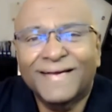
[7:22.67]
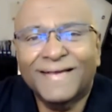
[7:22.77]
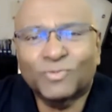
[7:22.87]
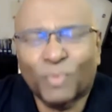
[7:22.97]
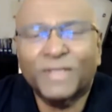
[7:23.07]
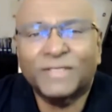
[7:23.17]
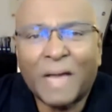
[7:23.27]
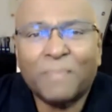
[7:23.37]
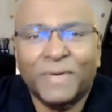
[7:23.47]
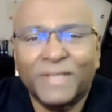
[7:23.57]
is what is
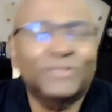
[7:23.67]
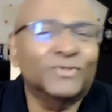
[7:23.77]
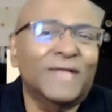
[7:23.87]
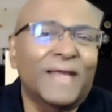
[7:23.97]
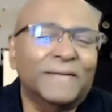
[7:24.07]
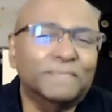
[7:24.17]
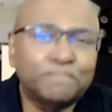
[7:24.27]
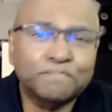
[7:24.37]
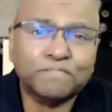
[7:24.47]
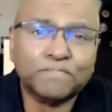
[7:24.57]
happening today.
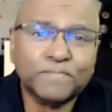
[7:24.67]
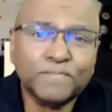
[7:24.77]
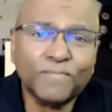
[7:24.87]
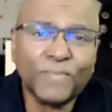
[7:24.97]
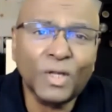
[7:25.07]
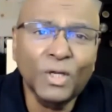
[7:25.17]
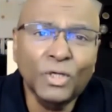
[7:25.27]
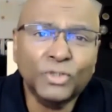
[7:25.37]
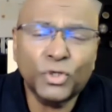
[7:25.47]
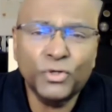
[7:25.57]

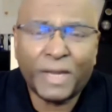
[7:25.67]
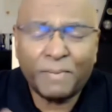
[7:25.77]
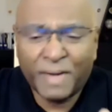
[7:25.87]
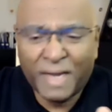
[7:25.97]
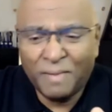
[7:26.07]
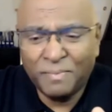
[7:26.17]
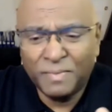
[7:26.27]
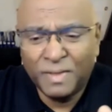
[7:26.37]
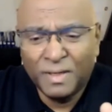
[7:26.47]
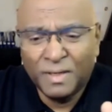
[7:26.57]
So you can become,